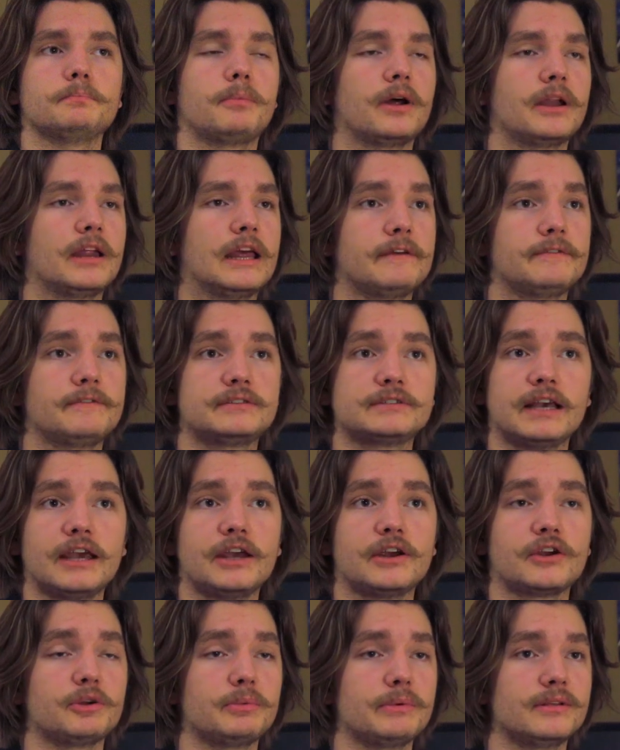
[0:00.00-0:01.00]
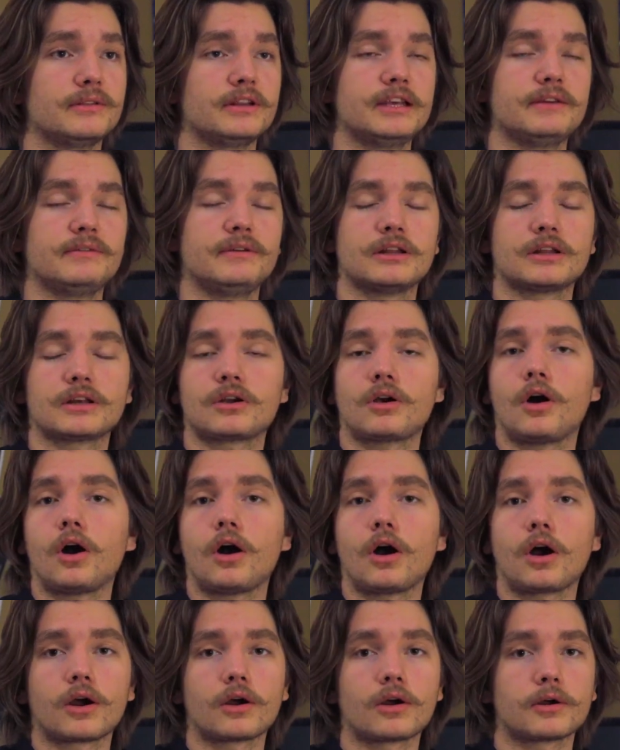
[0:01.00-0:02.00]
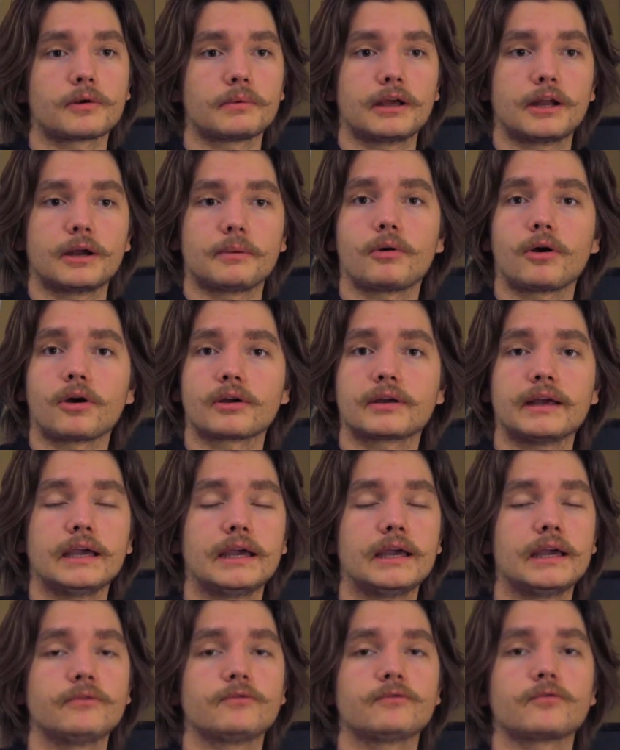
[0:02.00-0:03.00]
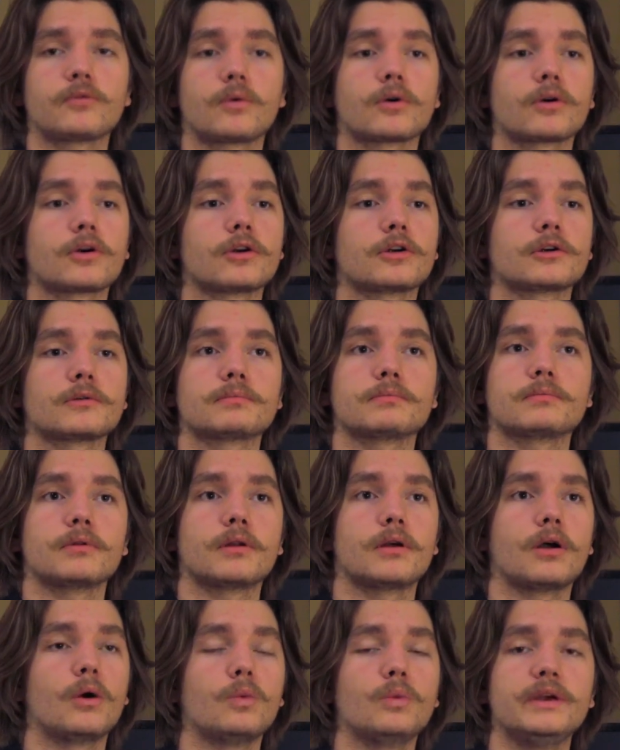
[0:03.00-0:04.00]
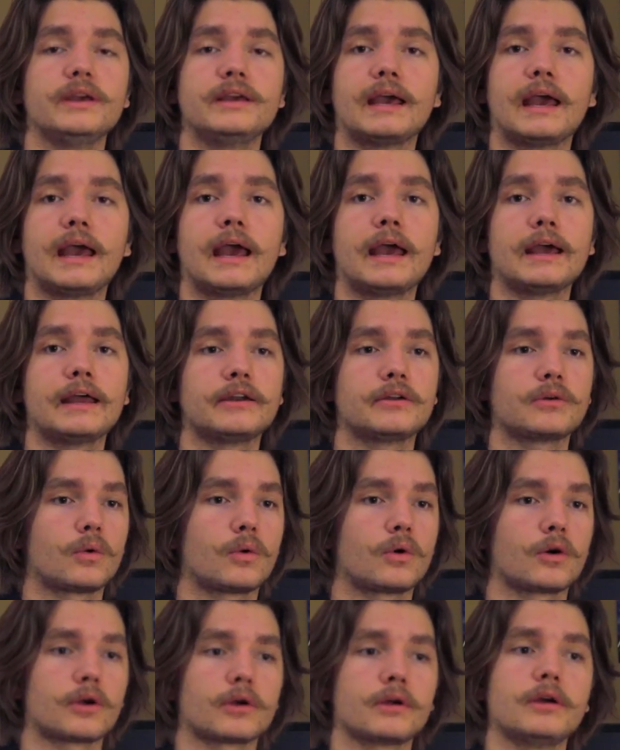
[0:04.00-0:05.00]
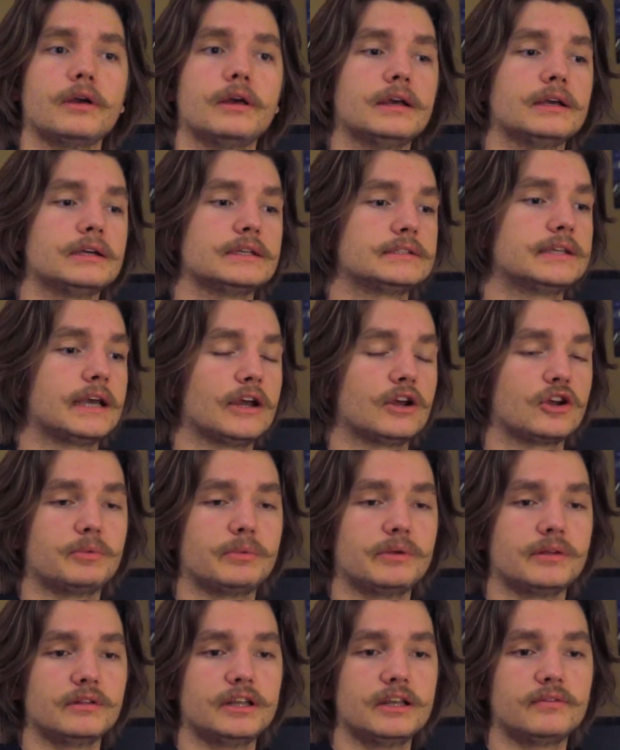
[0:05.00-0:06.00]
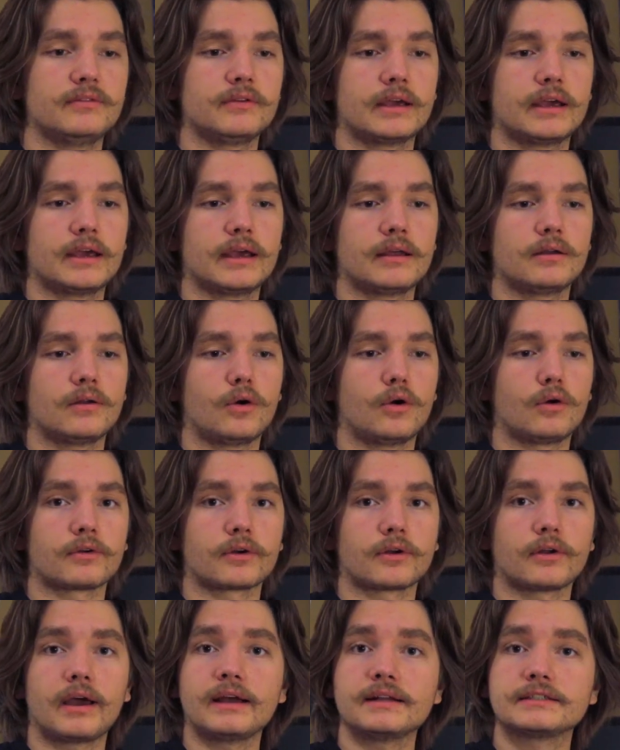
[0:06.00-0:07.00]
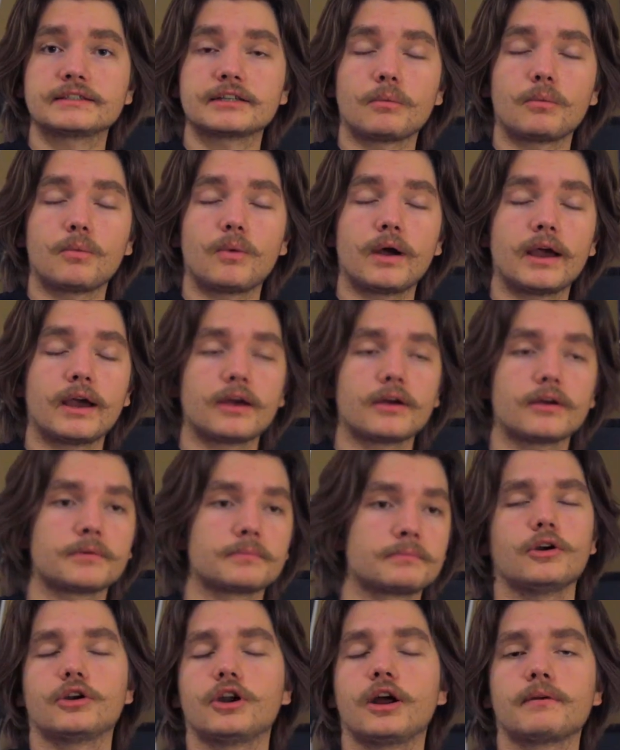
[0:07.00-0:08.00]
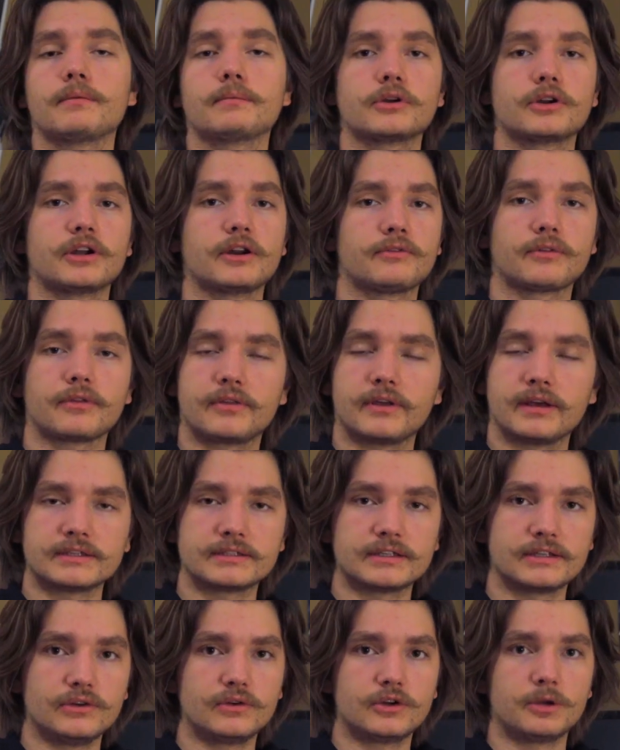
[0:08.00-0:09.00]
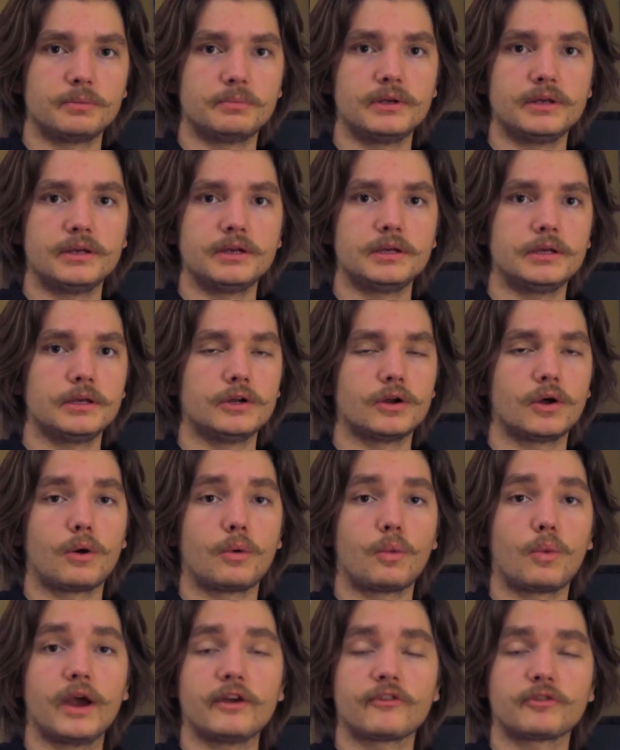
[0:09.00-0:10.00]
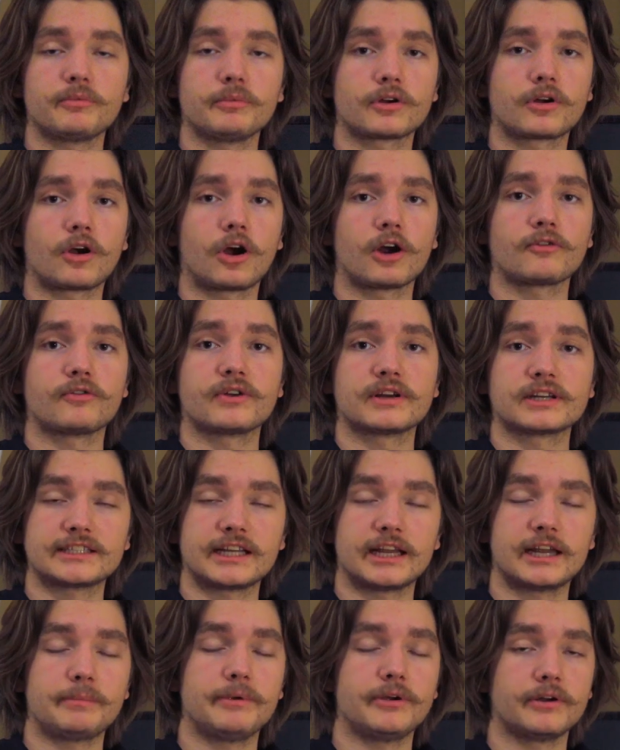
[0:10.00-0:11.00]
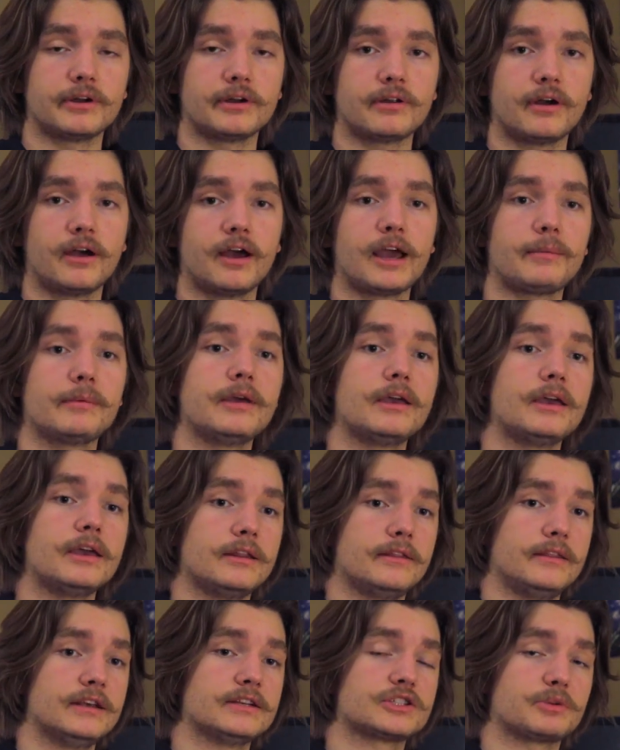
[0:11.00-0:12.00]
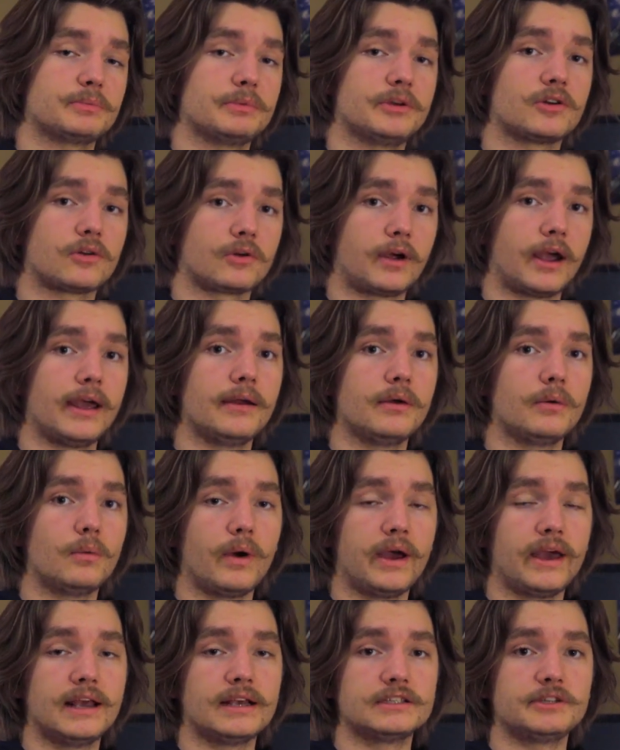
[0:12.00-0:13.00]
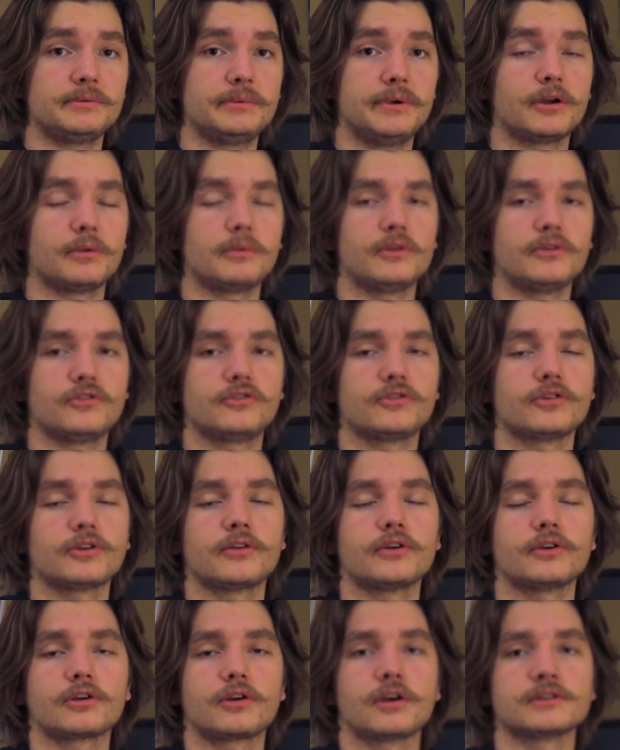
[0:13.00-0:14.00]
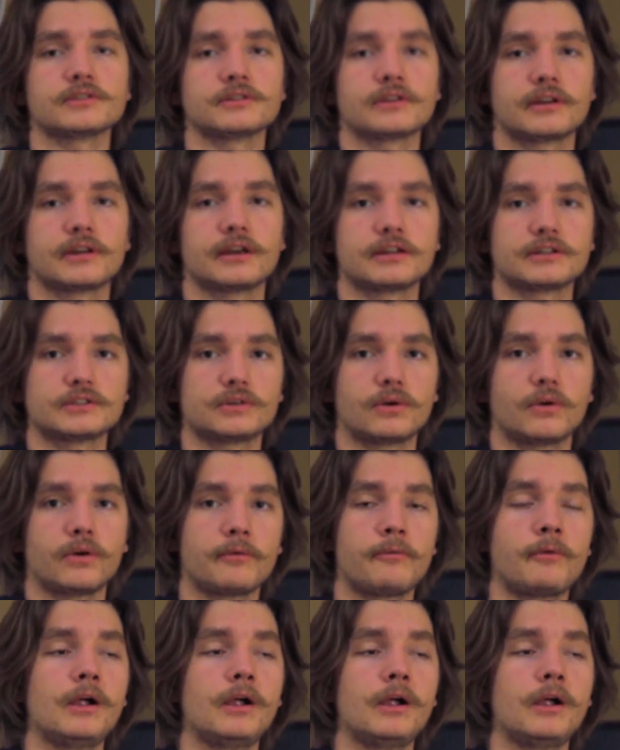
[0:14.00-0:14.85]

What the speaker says: But if, say, you're going to be leaving the car in a parkade for a weekend, or say you're going to be leaving it overnight somewhere, or a number of different things that you could be, you know, away from your car for an extended period of time, these are going to be great ways to be able to ensure that your car's not getting stolen.